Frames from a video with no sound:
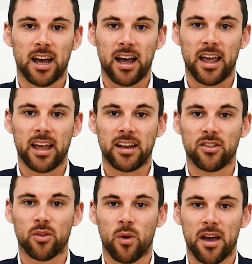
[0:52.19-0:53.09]

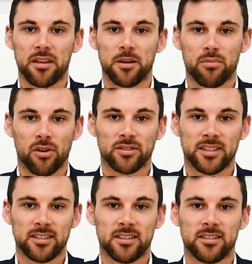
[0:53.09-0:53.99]
and the way that it
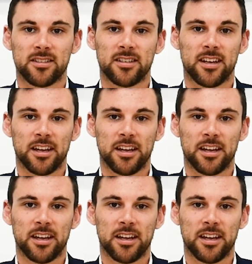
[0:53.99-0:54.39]
processes